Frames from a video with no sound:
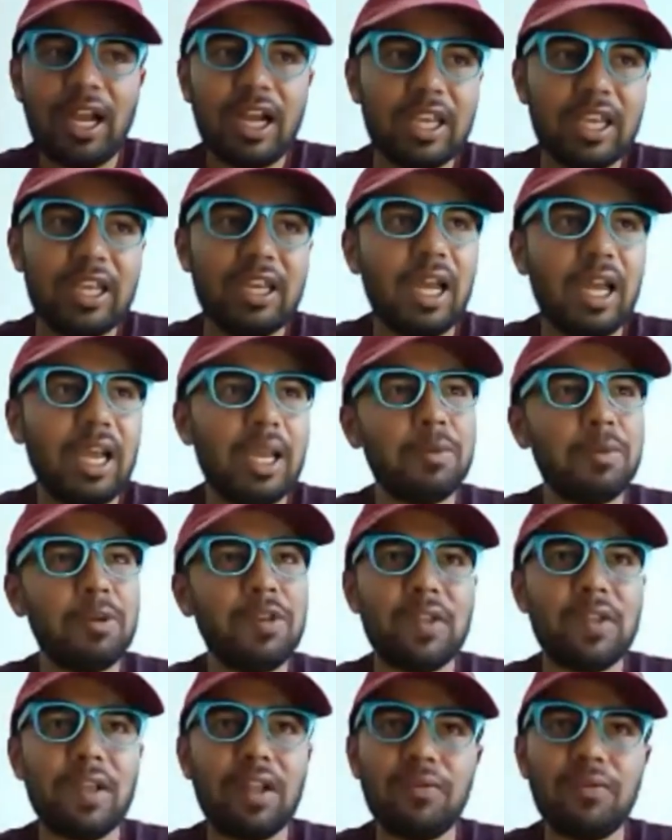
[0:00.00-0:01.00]
again, I'm a
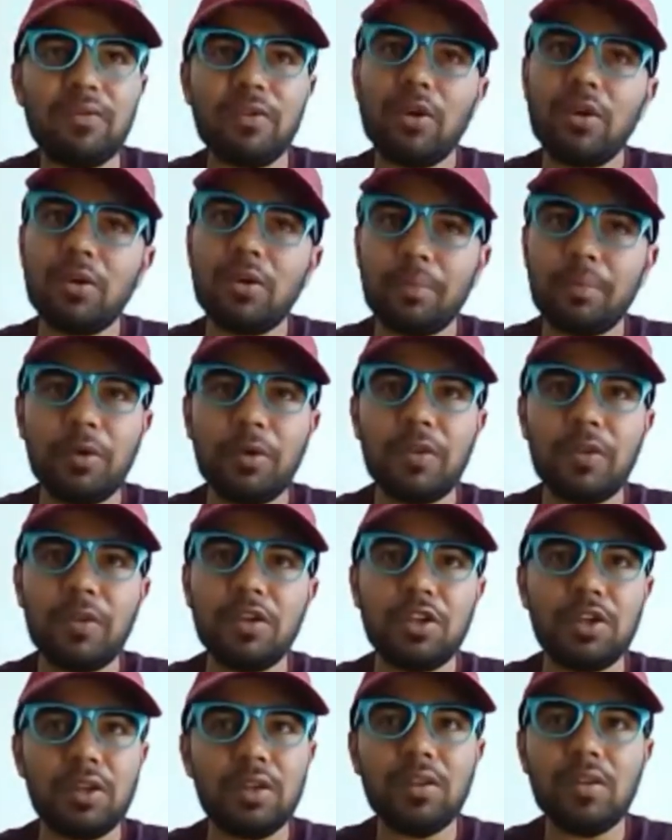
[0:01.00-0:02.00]
self-taught
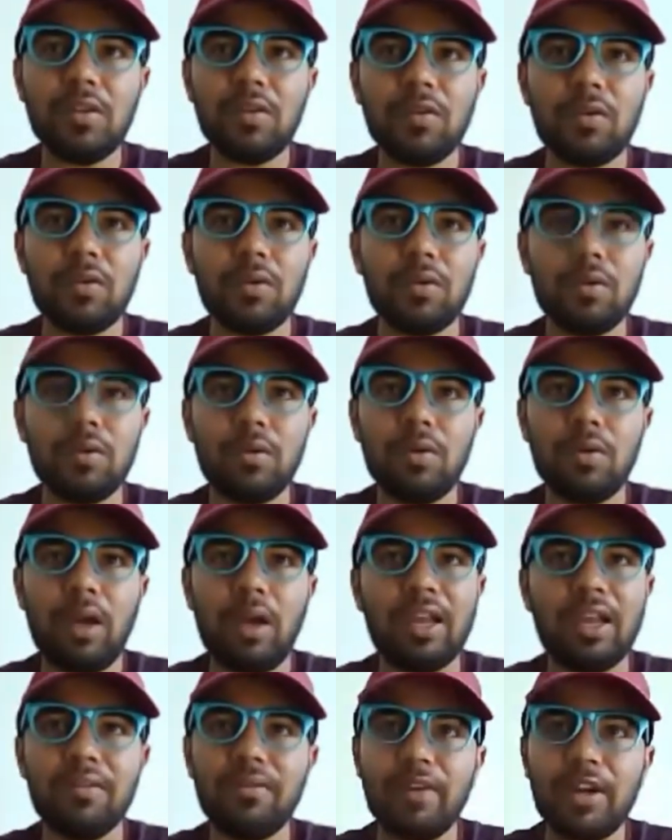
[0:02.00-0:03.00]
musician, so
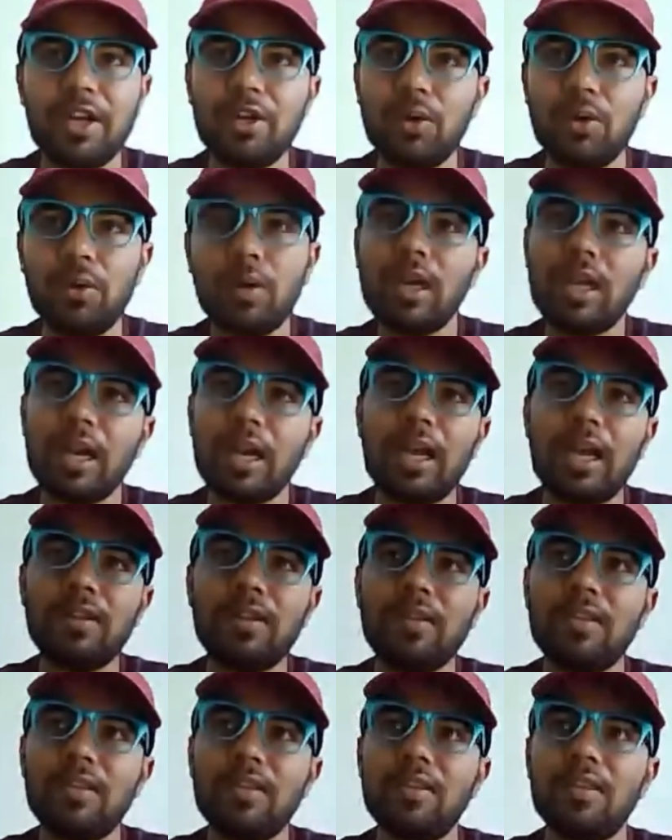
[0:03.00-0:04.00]
I went to a
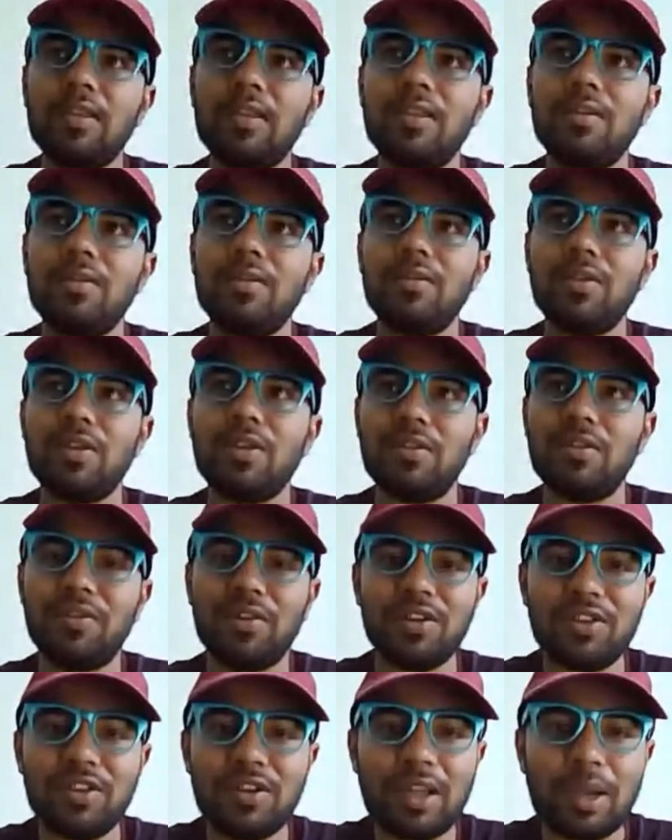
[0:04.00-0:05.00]
class for the
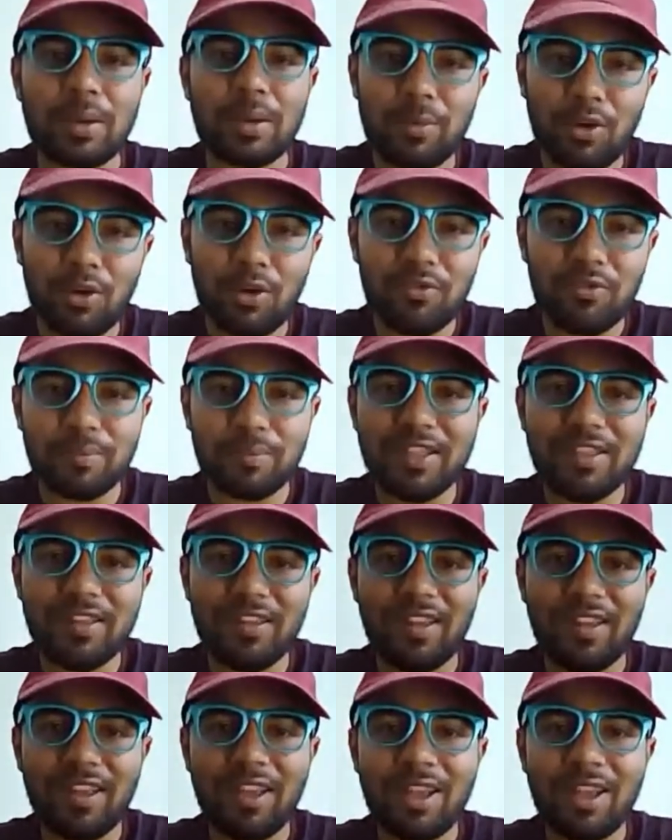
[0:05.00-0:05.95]
first couple of months,